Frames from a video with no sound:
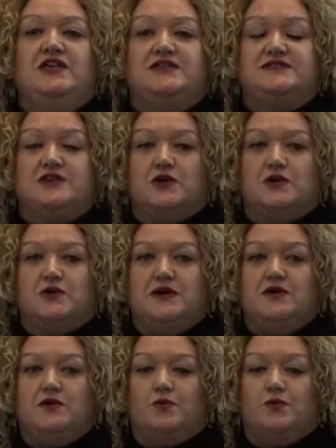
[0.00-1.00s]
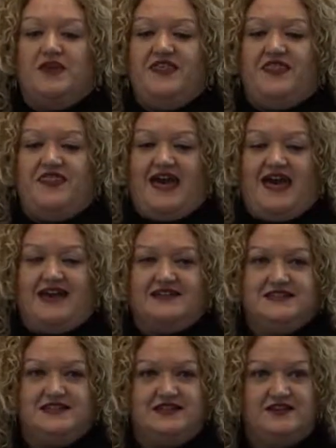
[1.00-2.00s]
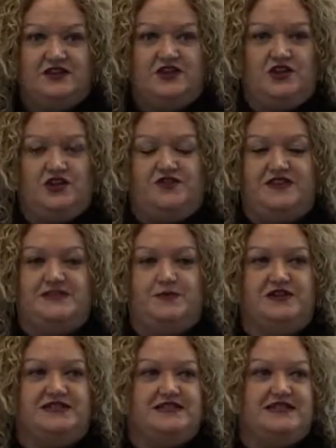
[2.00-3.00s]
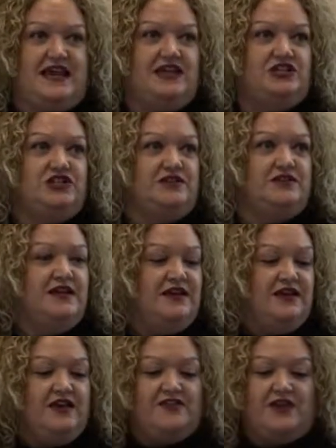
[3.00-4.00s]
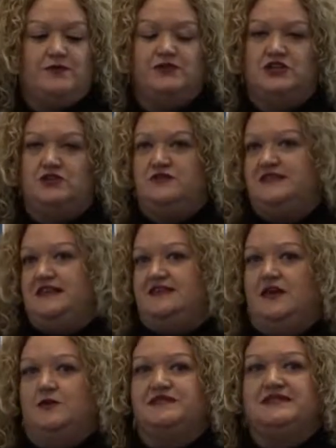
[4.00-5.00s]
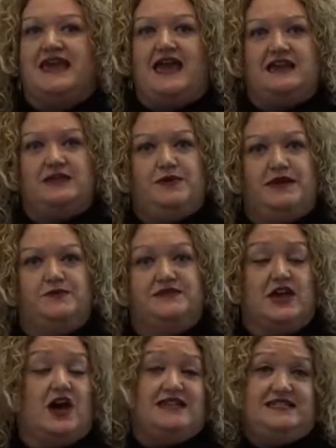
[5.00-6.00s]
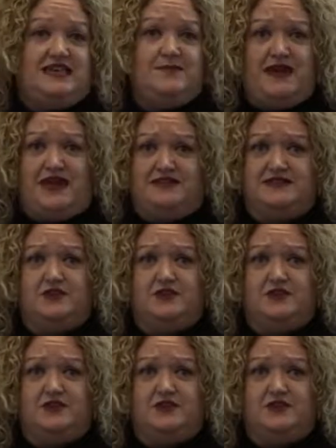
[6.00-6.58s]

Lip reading: So with that, this presentation, they were scanning people's ID bands.